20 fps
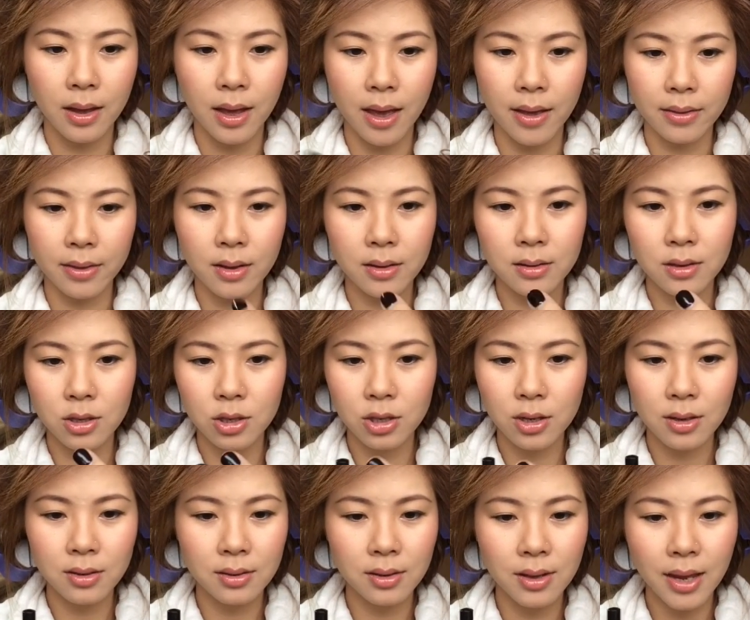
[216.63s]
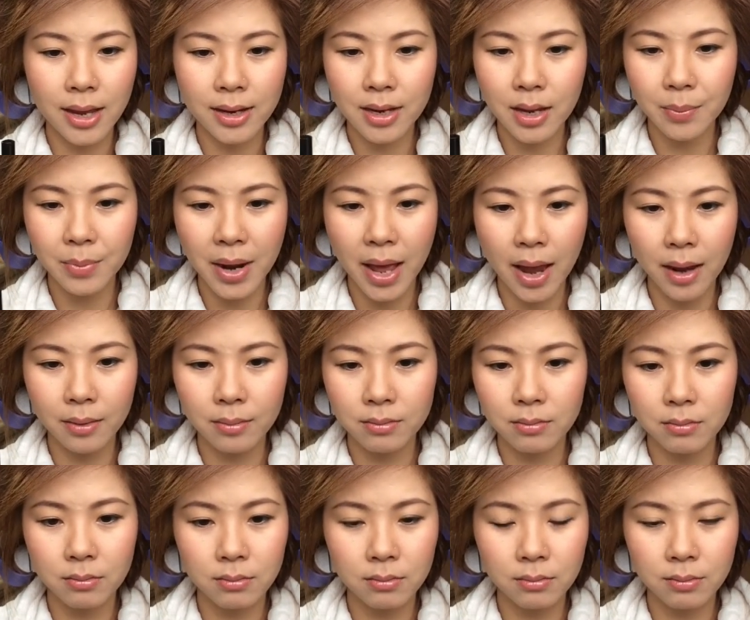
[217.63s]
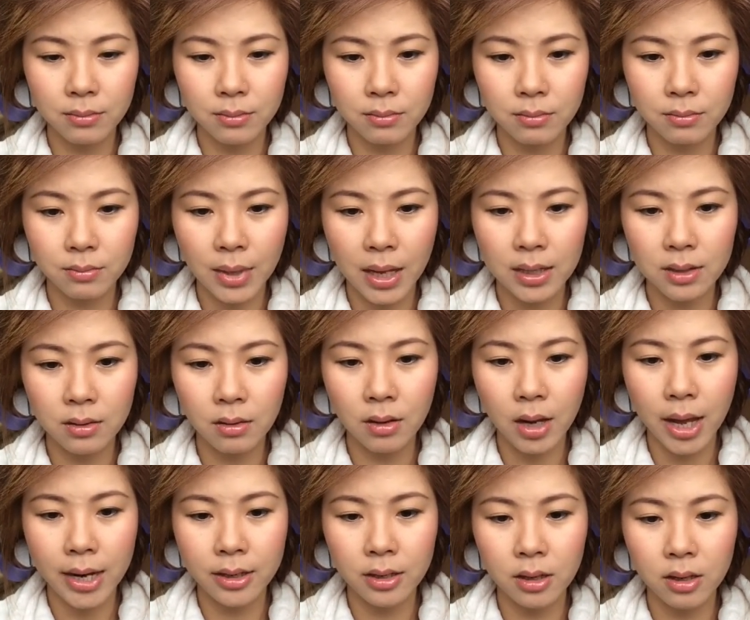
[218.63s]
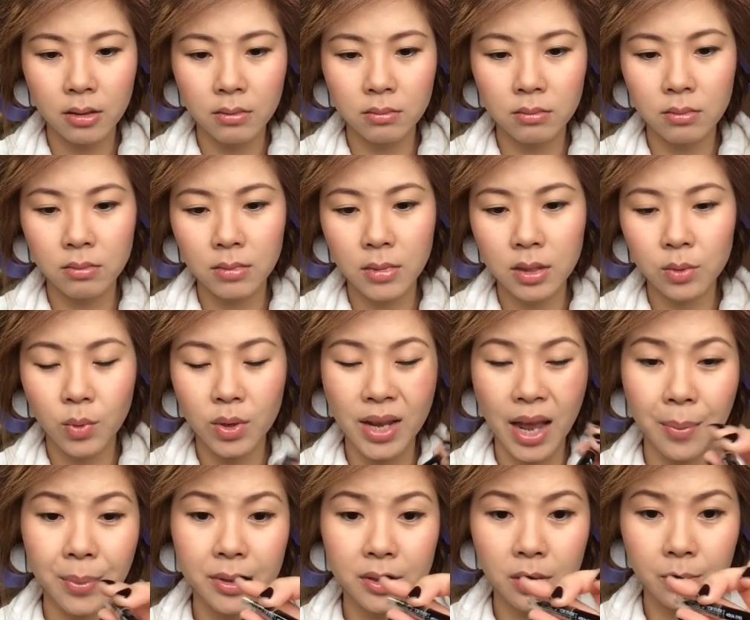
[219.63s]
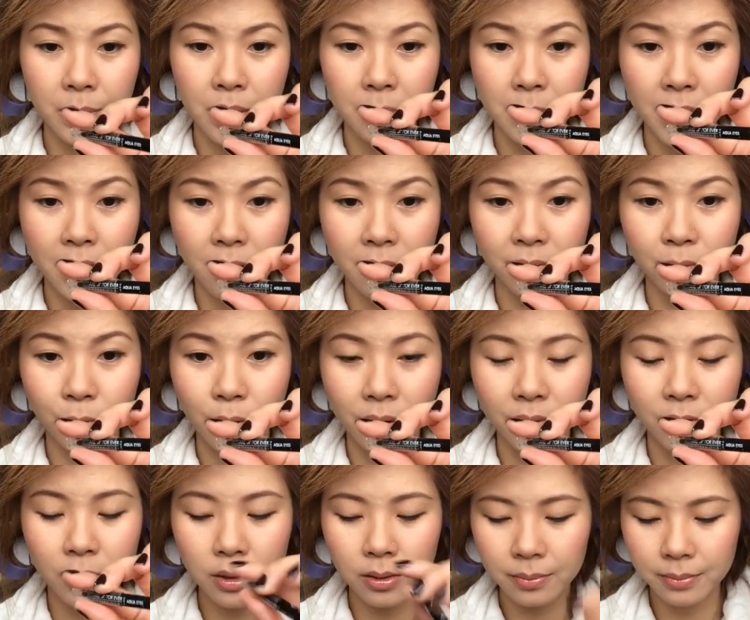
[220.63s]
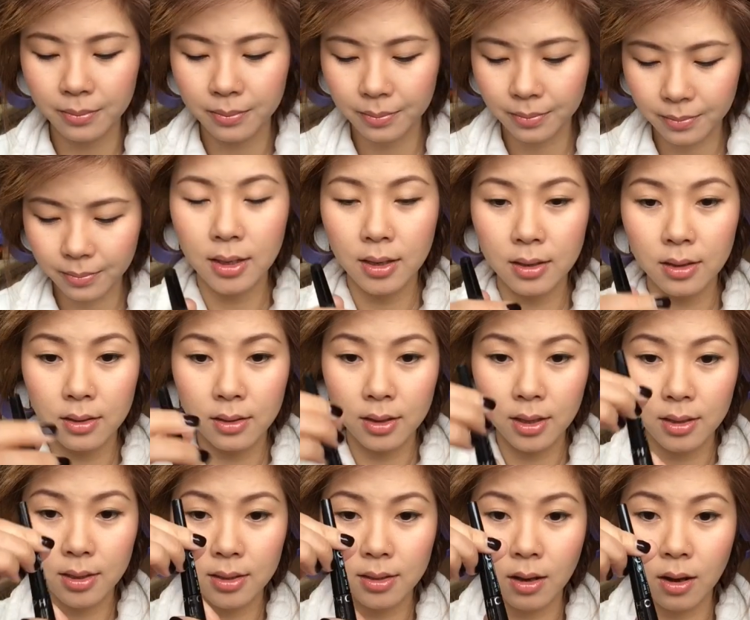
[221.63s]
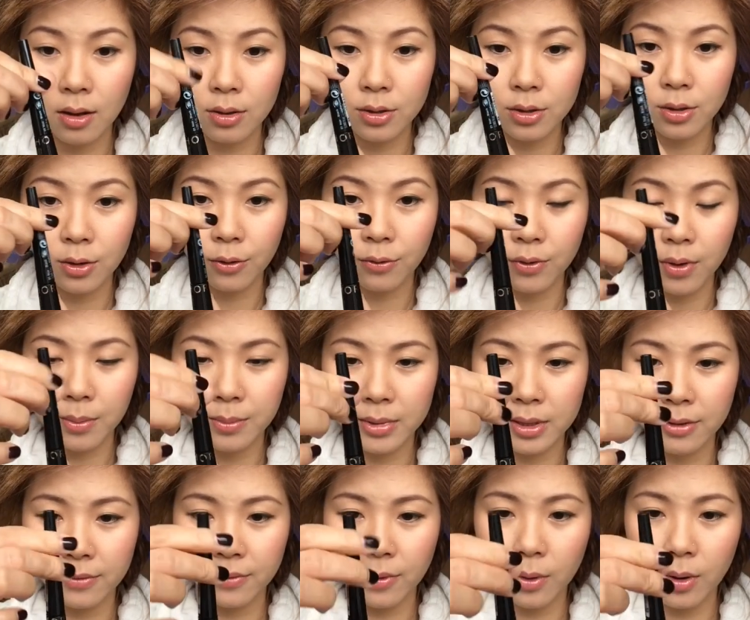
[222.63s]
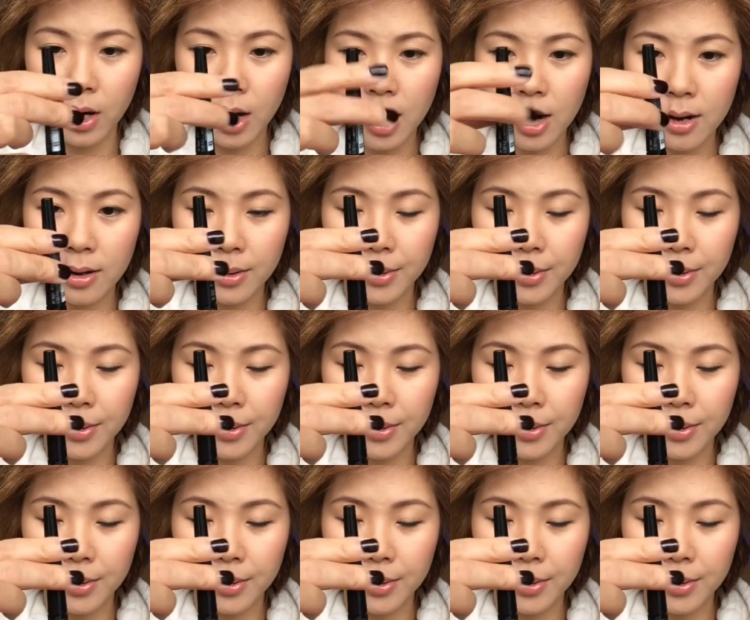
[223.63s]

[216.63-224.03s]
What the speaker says: And this is just any black pencil liner. This one happened to be Makeup Forever. This is also from Sephora.